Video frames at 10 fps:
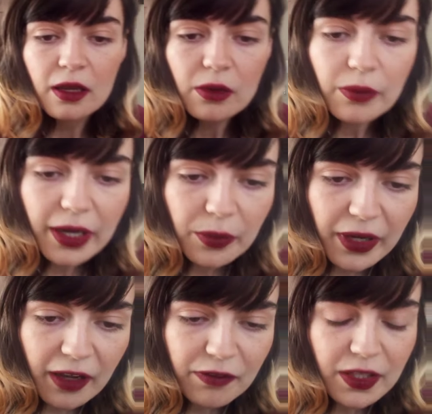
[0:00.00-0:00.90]
Right, we
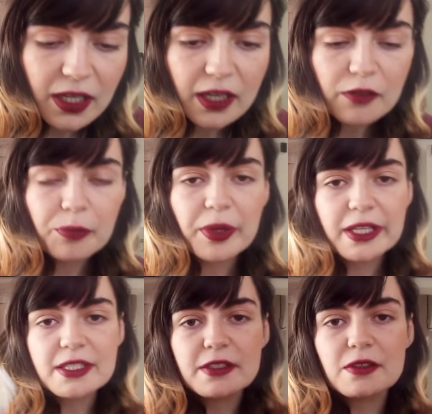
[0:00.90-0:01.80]
have the Nine of
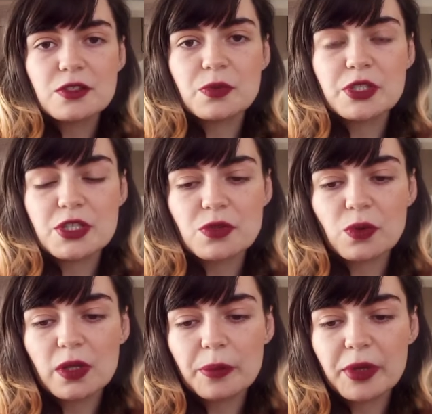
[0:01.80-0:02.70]
Pentacles, which is
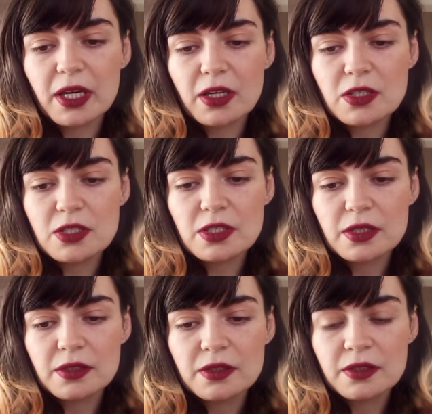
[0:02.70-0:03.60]
all about
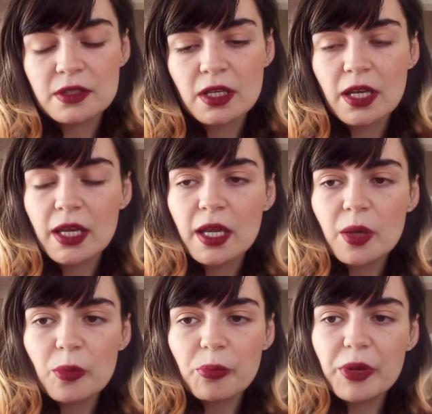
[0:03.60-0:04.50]

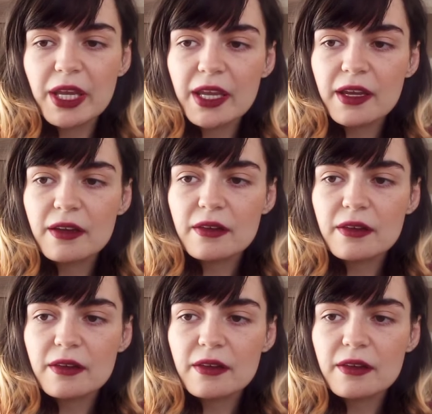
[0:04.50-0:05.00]
being